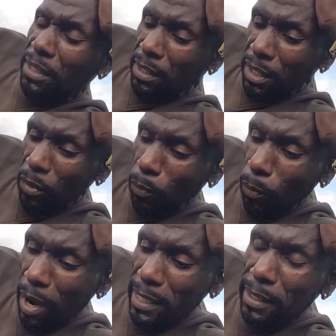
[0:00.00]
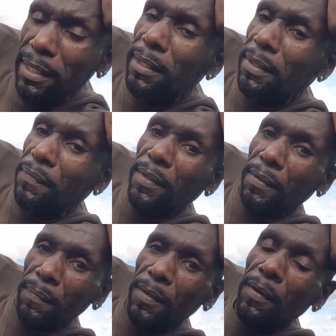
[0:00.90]
said, 1,
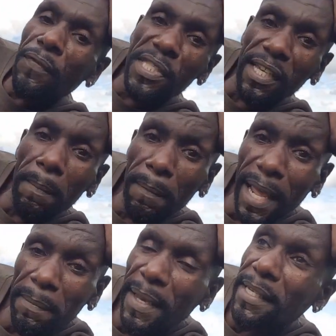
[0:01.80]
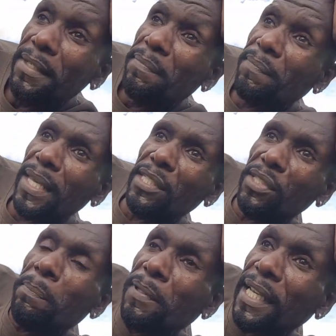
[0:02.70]
for some black men,
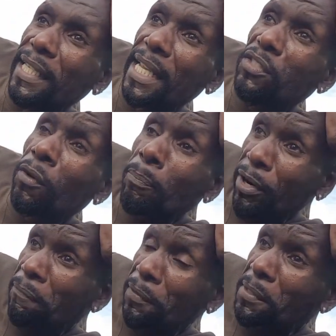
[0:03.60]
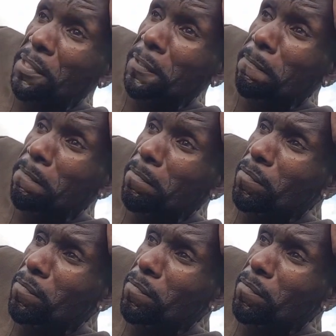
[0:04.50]
it's simply a case of preference,